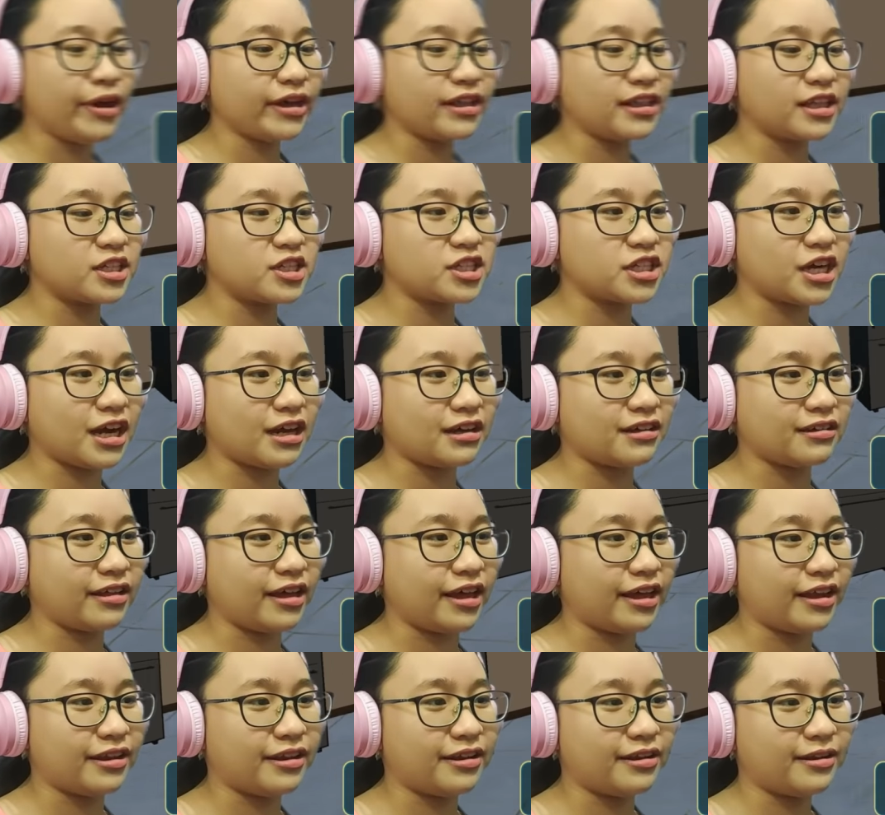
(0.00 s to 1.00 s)
Pick the
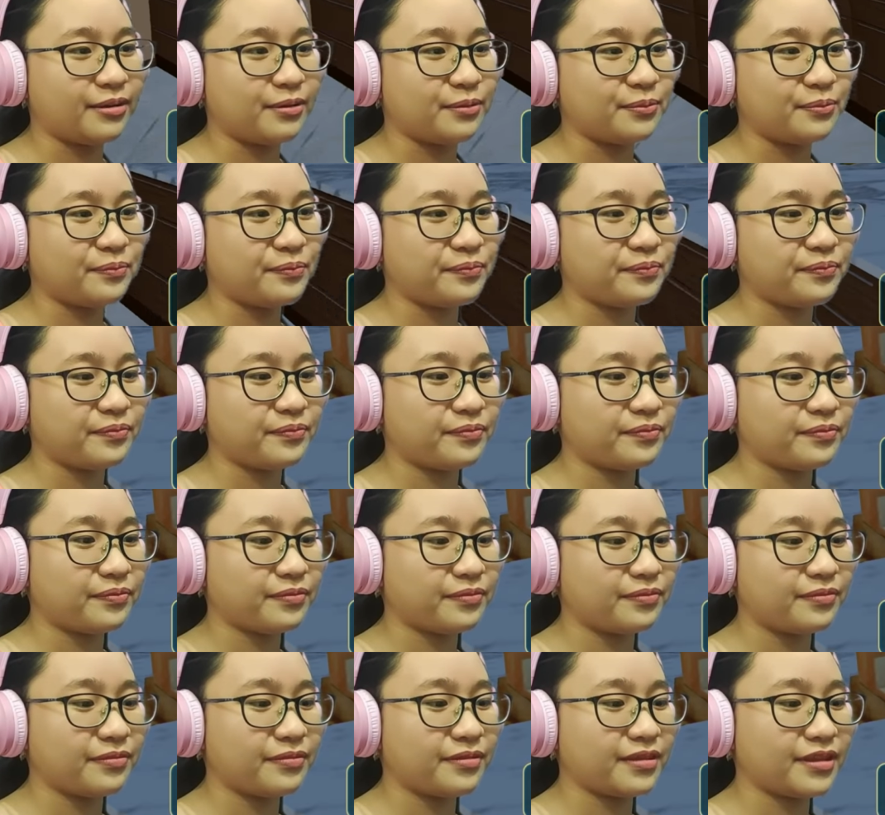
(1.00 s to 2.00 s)
chocolate.
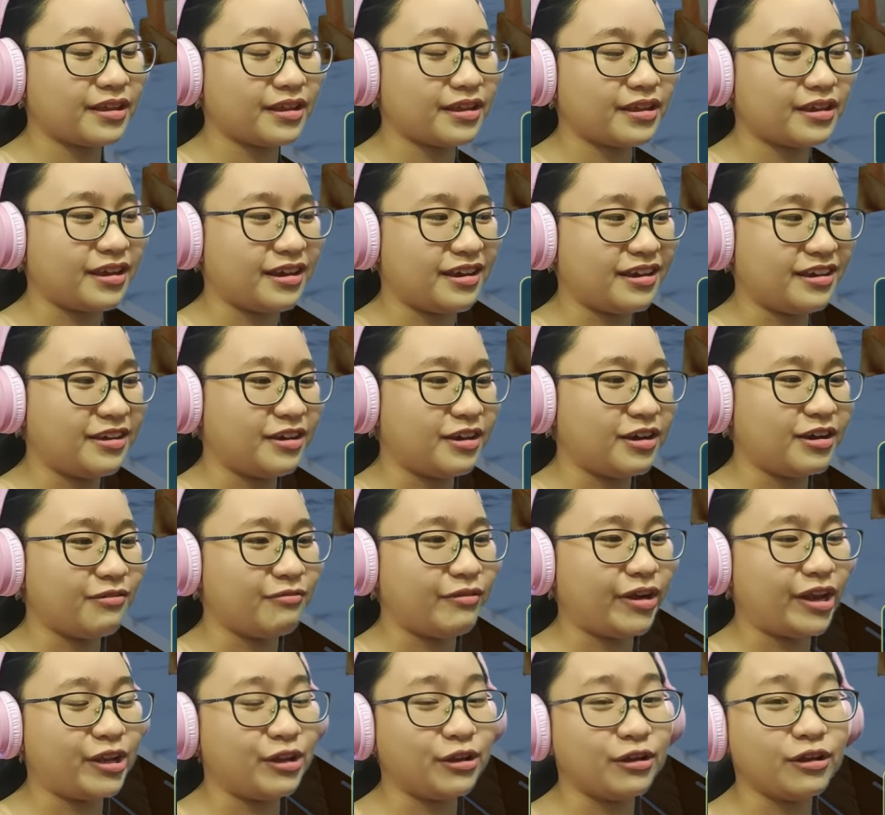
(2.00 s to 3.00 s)
Ugh, okay. I
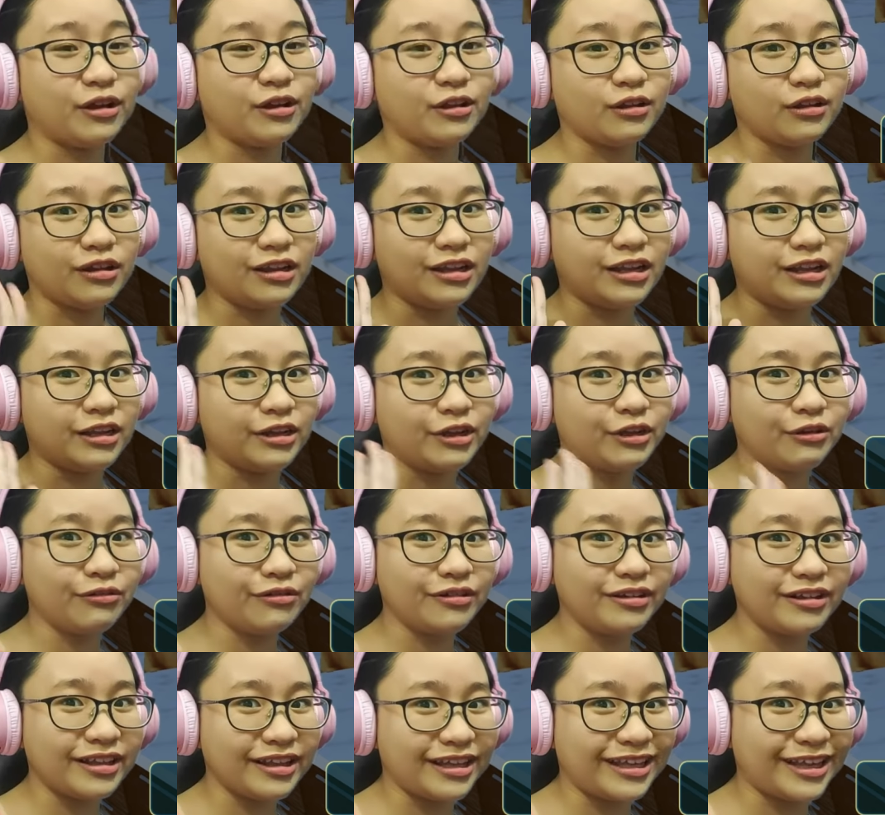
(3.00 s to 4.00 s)
feel Wait, so full.
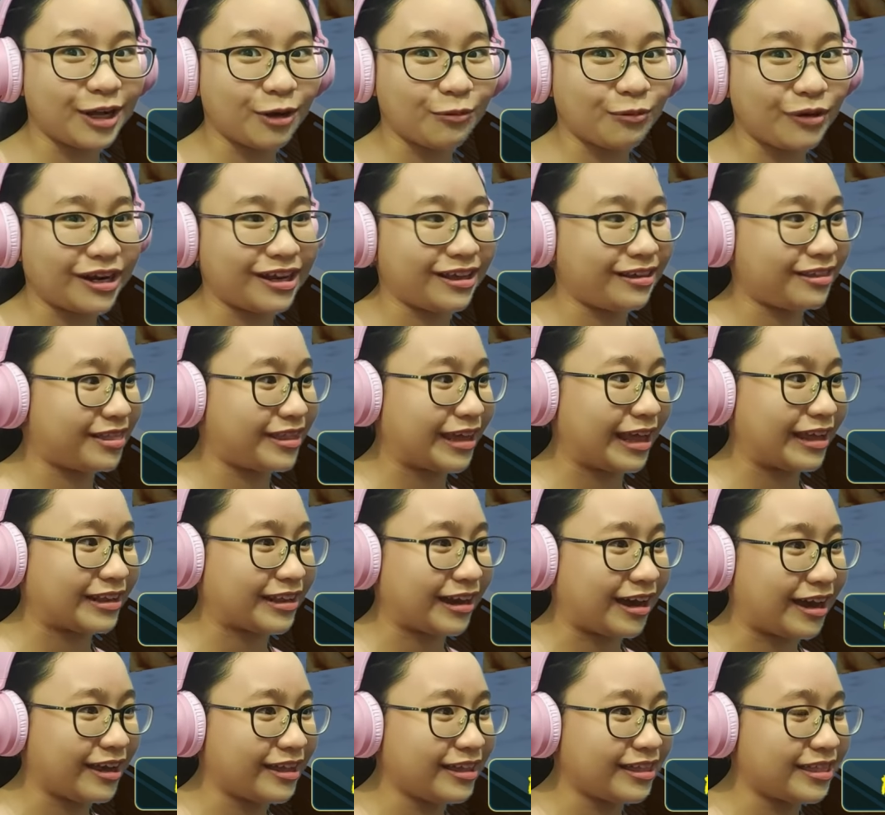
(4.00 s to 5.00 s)
You hear what no he
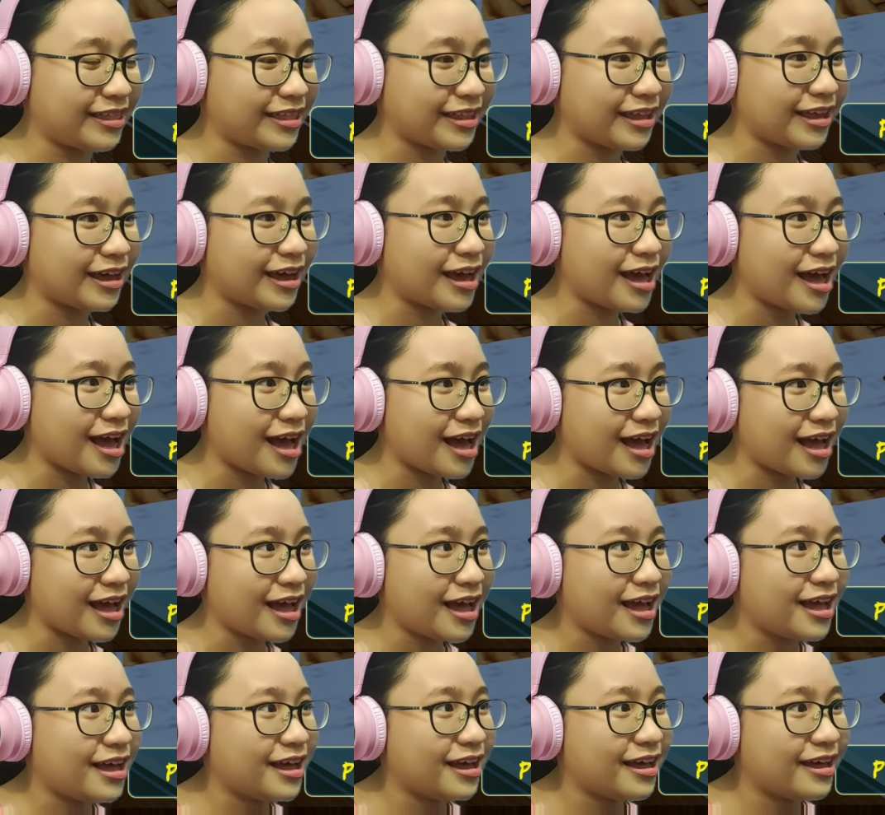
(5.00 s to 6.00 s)
said, guys? I can finish
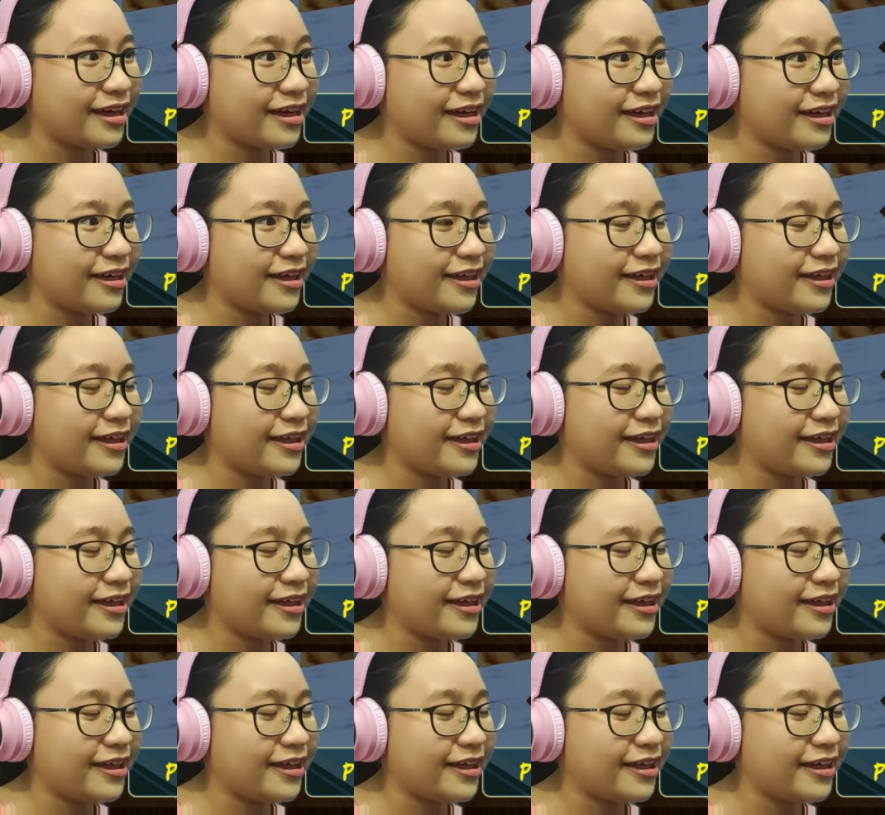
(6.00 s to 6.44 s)
this.